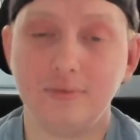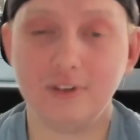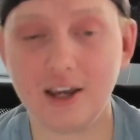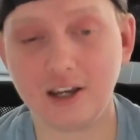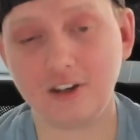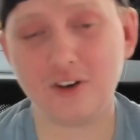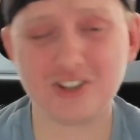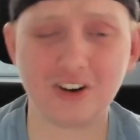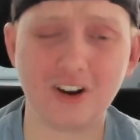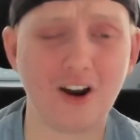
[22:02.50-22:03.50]
Nick,
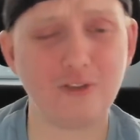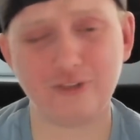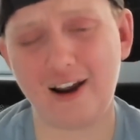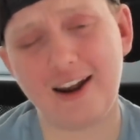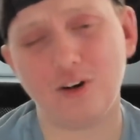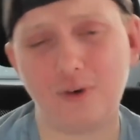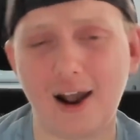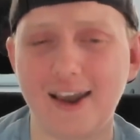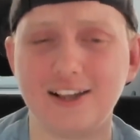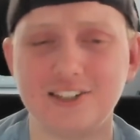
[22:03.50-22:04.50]
don't you know Frank
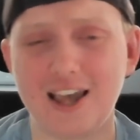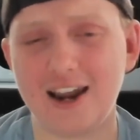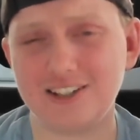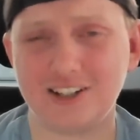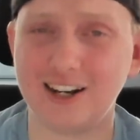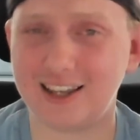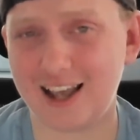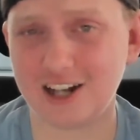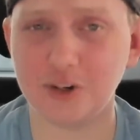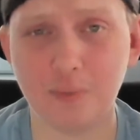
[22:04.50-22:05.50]
Reich said he's going to
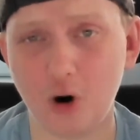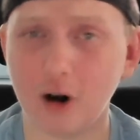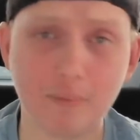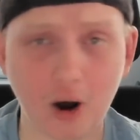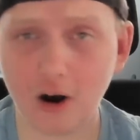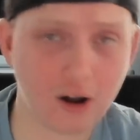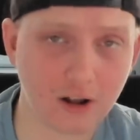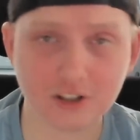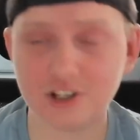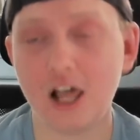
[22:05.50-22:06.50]
catch more
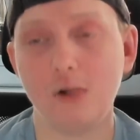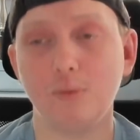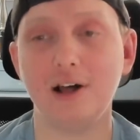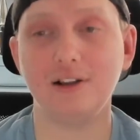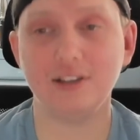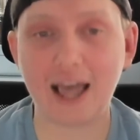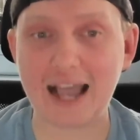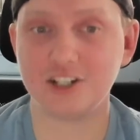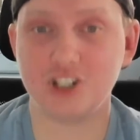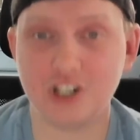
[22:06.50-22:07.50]
balls? Well,
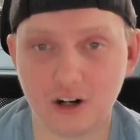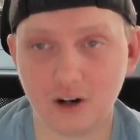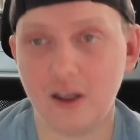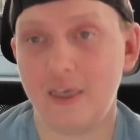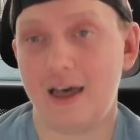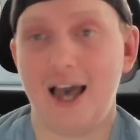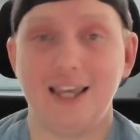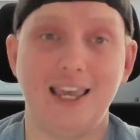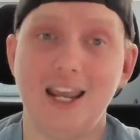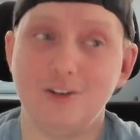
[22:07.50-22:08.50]
last year, I
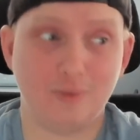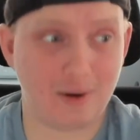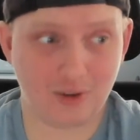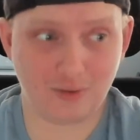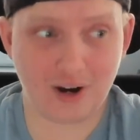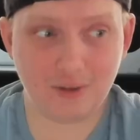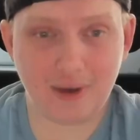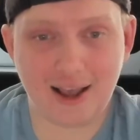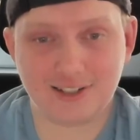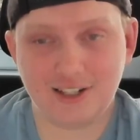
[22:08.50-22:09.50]
can't even remember the running
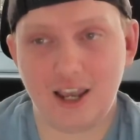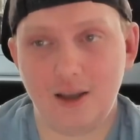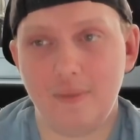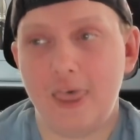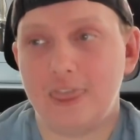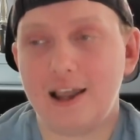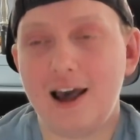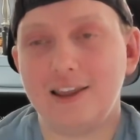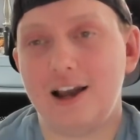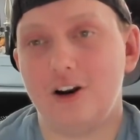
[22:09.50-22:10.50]
back's name. The
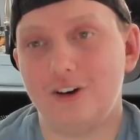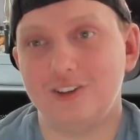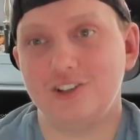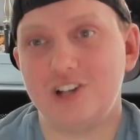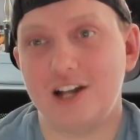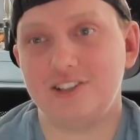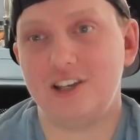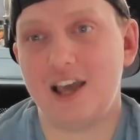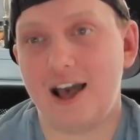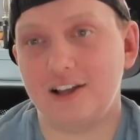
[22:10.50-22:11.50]
guy that got hurt in the jet
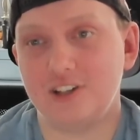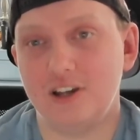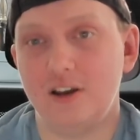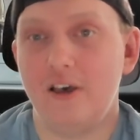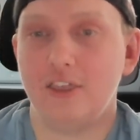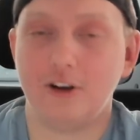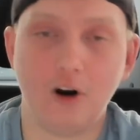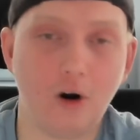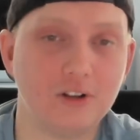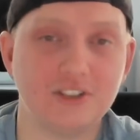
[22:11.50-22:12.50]
ski accident. The
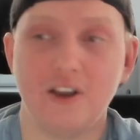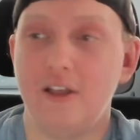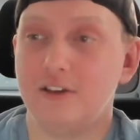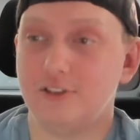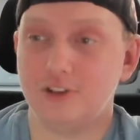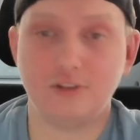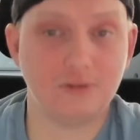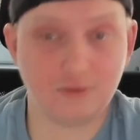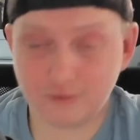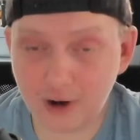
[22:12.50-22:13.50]
Colts,
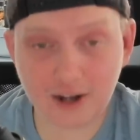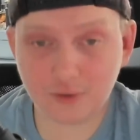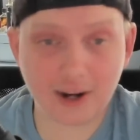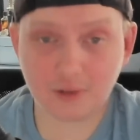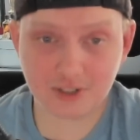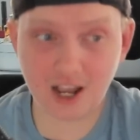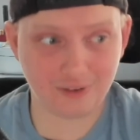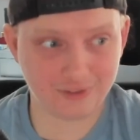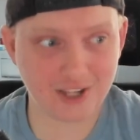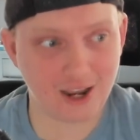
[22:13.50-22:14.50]
Frank Reich
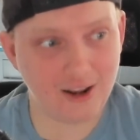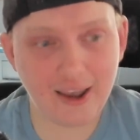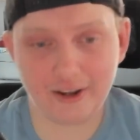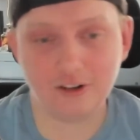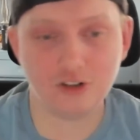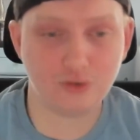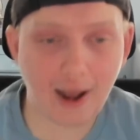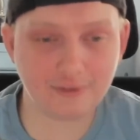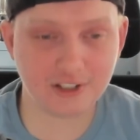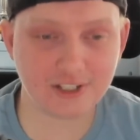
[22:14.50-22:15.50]
himself said, hey,
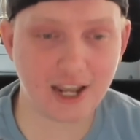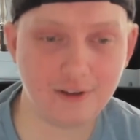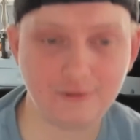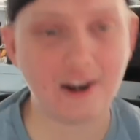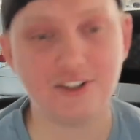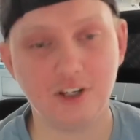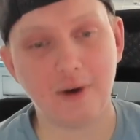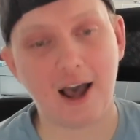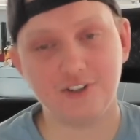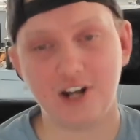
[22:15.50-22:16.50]
draft this guy in fantasy
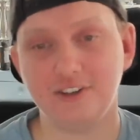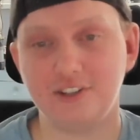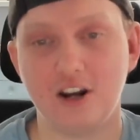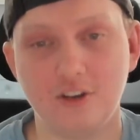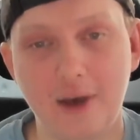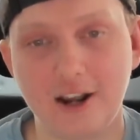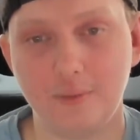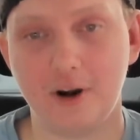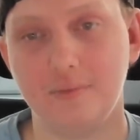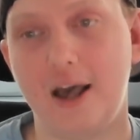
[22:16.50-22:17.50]
behind Jonathan Taylor, the backup
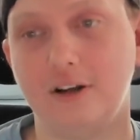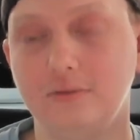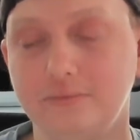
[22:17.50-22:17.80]
running back.